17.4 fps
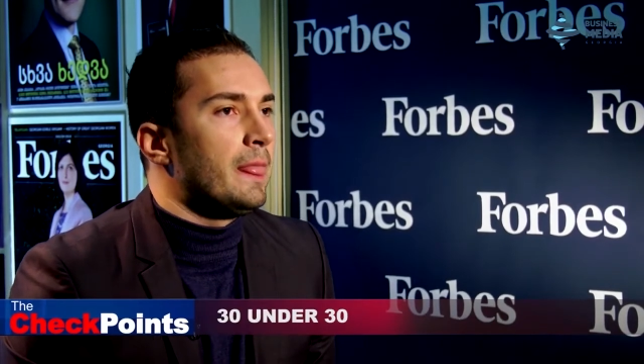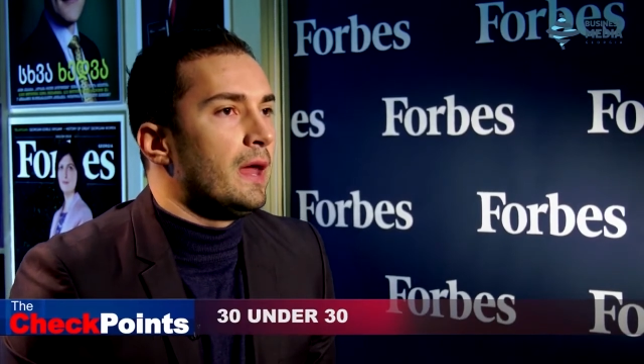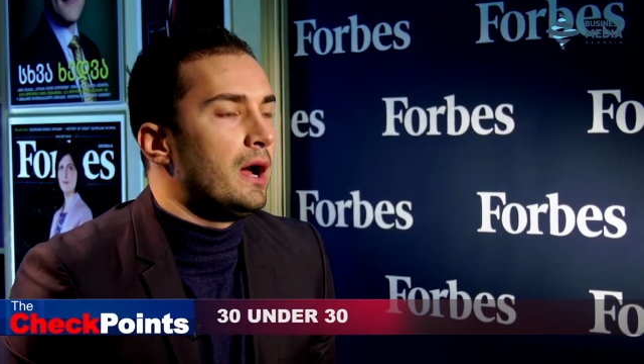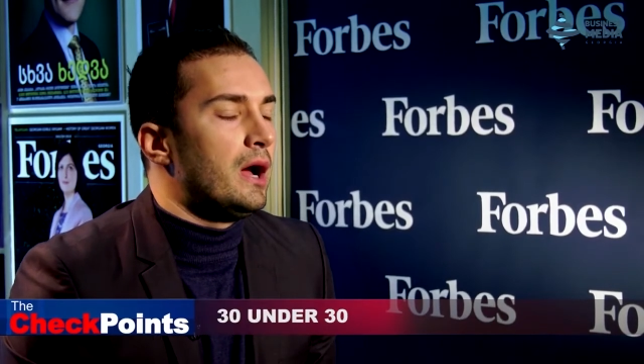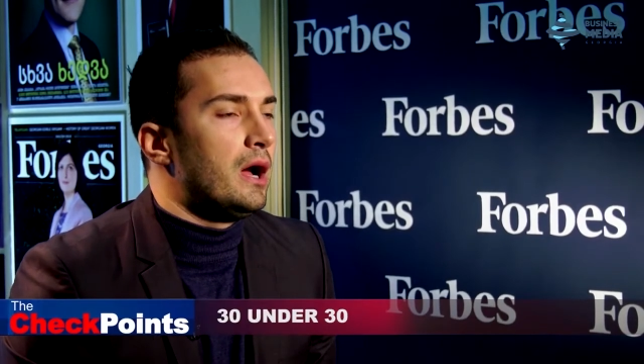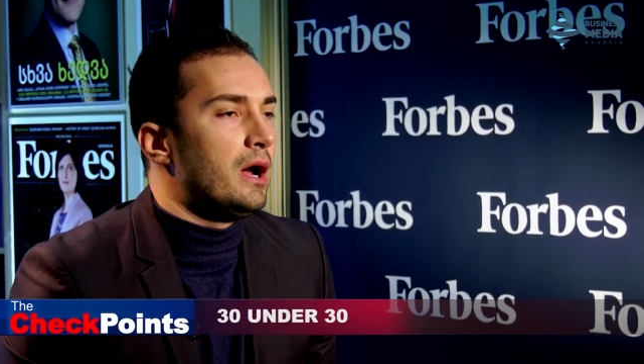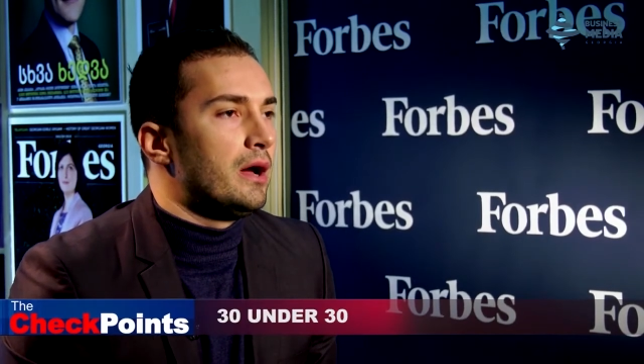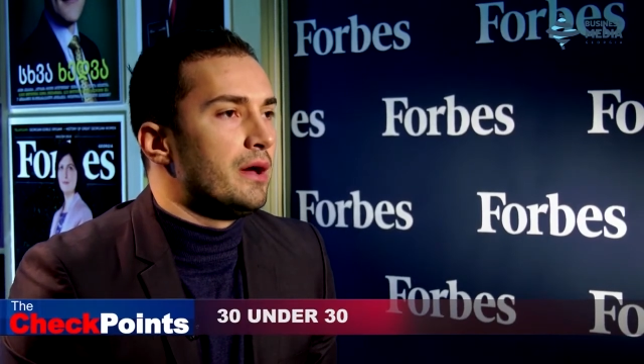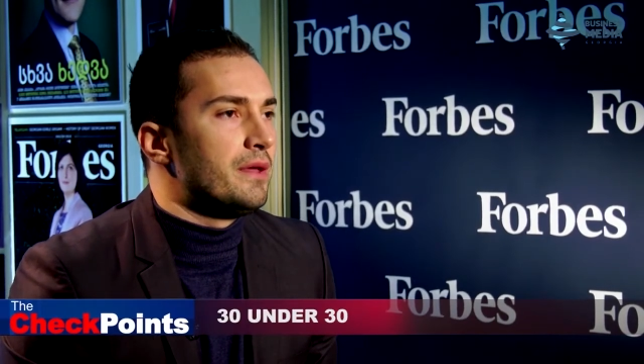
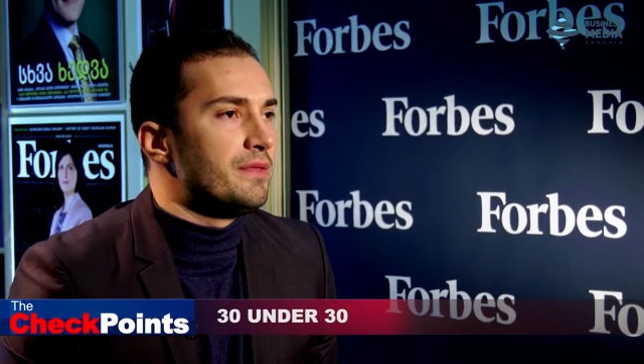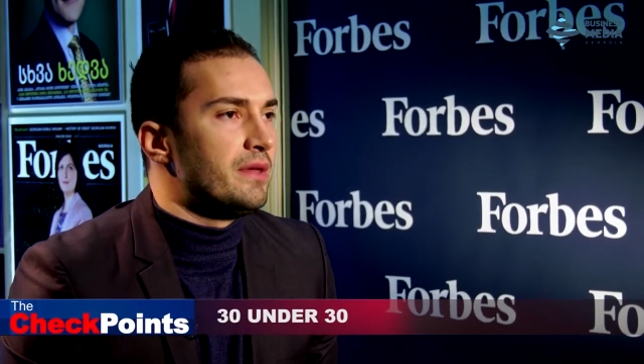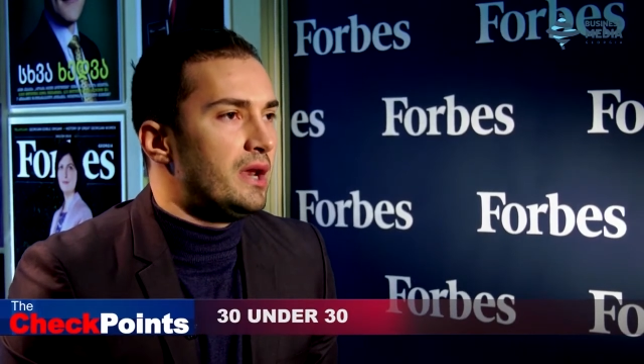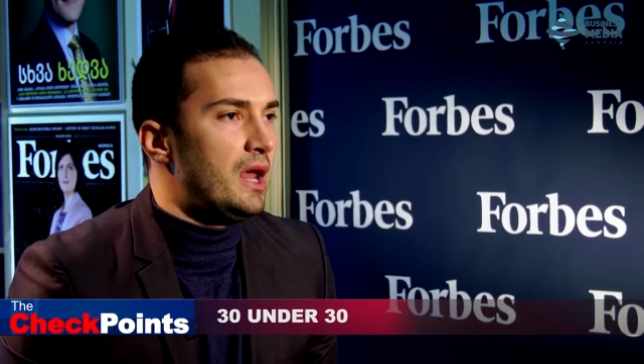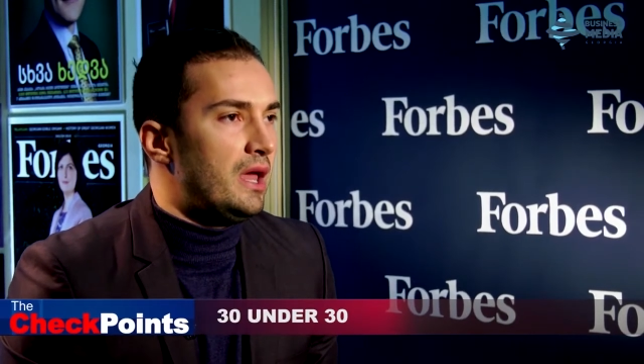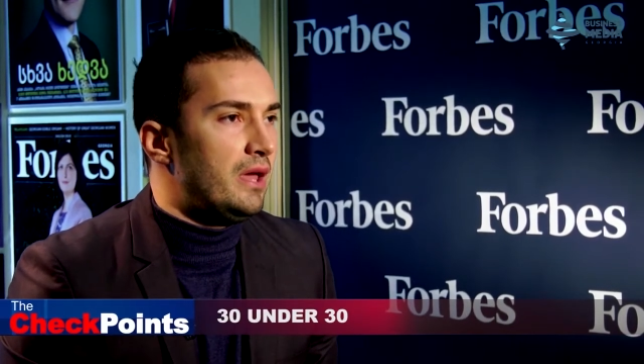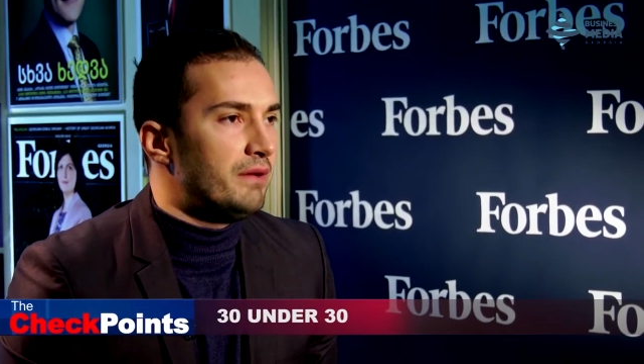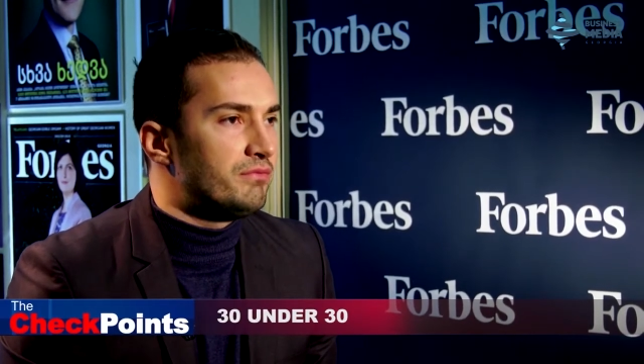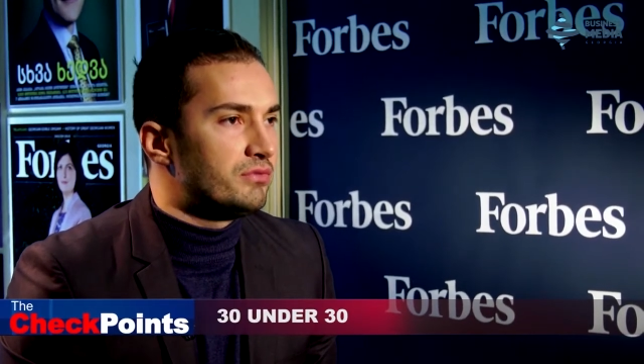Uh,
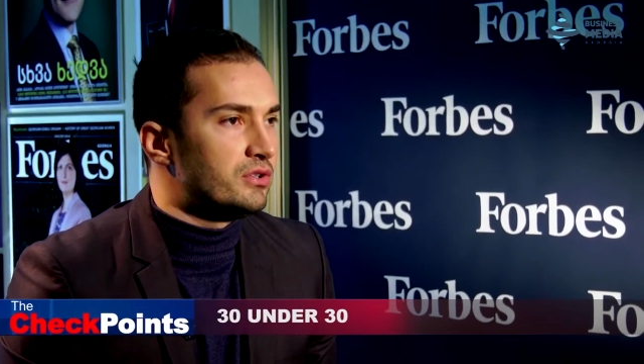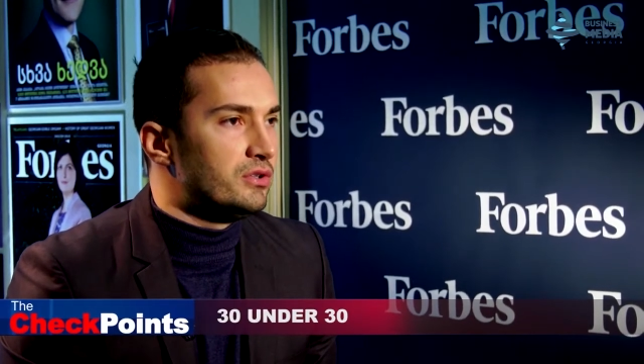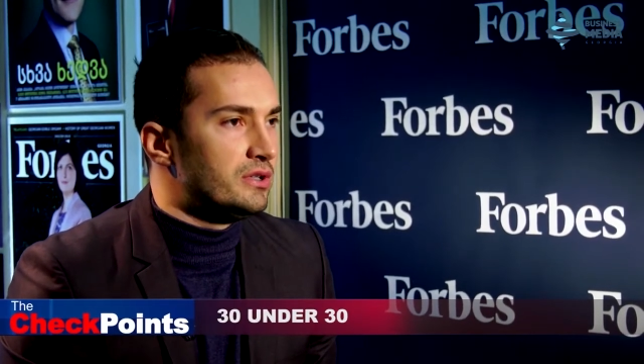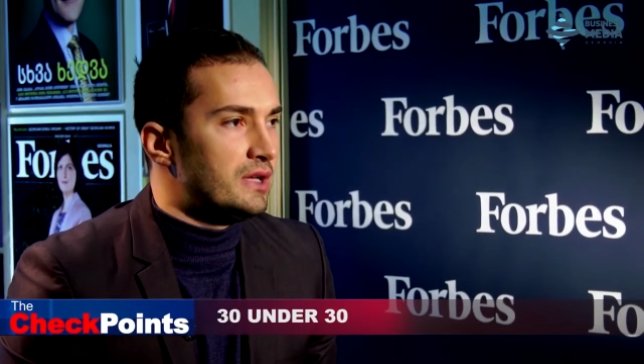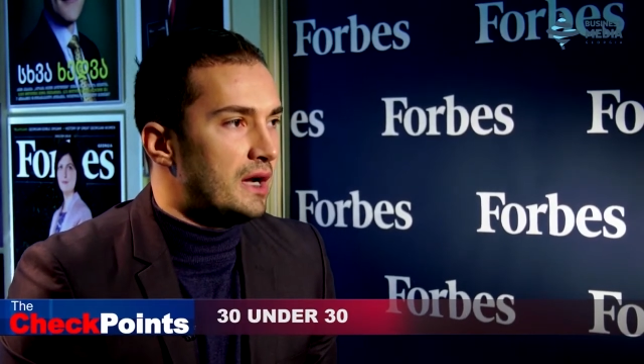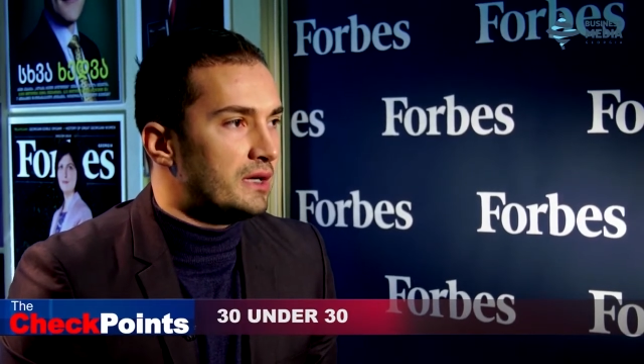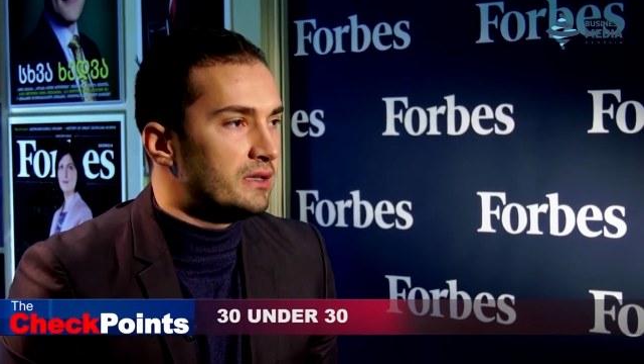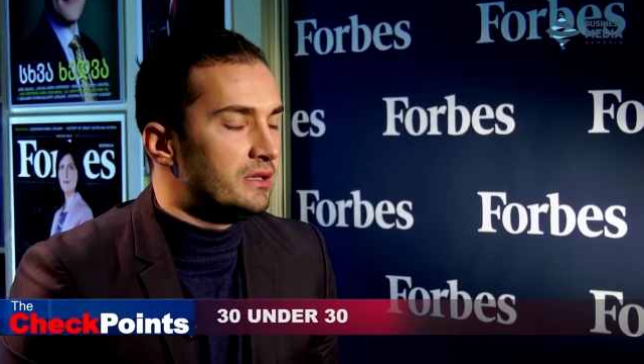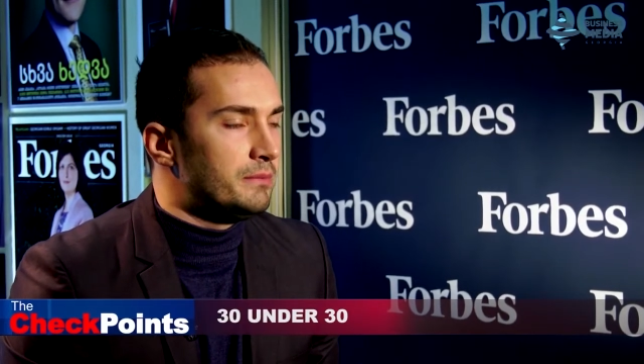then I have
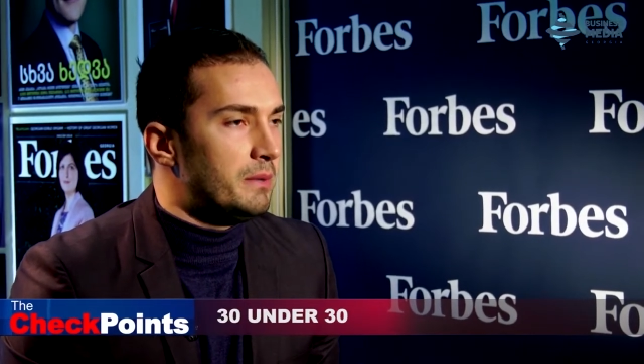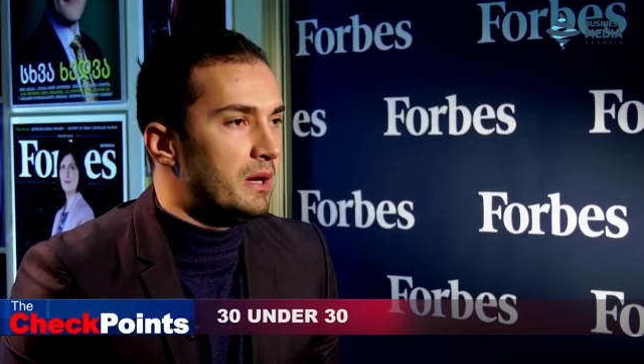conducted